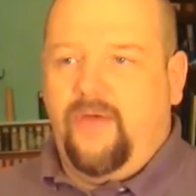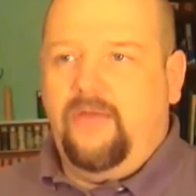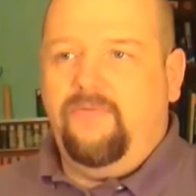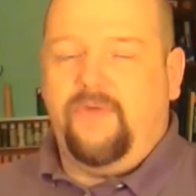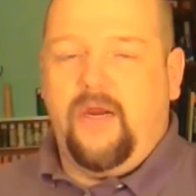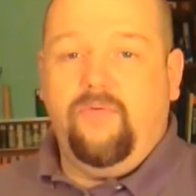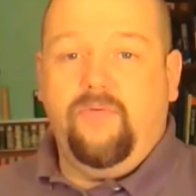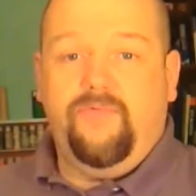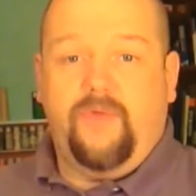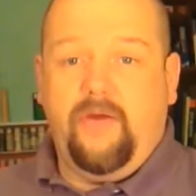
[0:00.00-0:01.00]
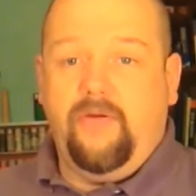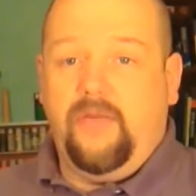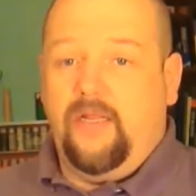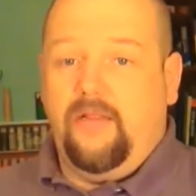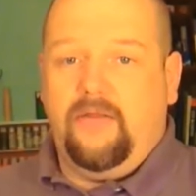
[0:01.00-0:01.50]
fire with fire and get
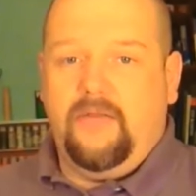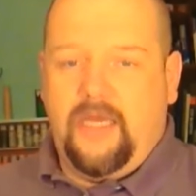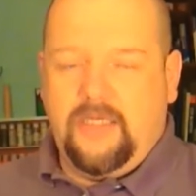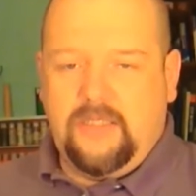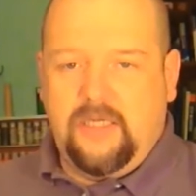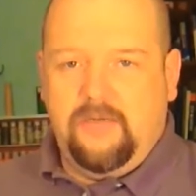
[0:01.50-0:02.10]
a little nasty.